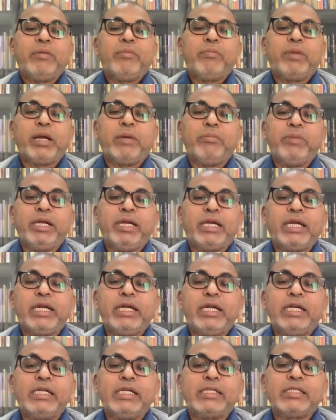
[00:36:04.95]
Brahmin
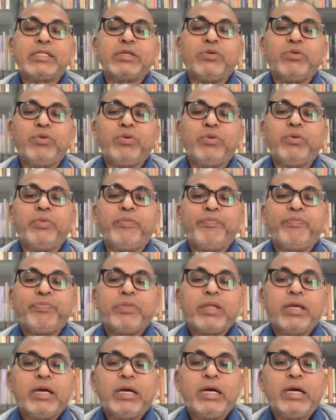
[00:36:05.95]
traders who
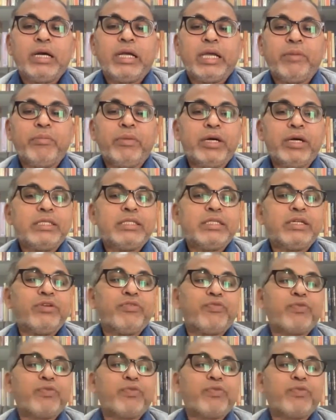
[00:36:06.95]
emerged